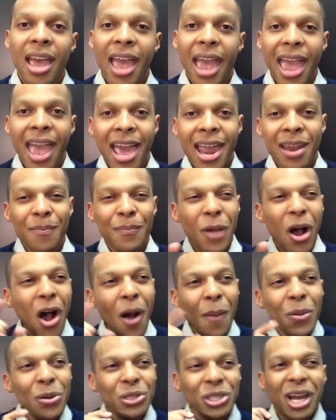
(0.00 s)
And
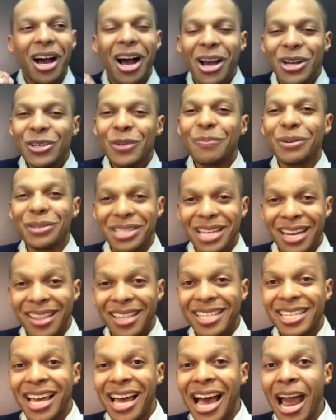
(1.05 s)
almost 100% of the
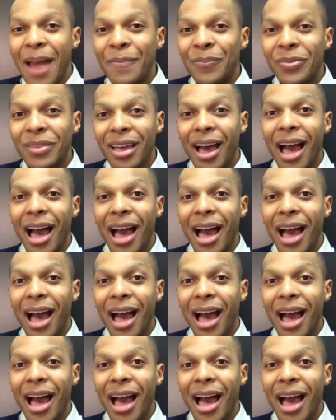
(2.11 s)
time,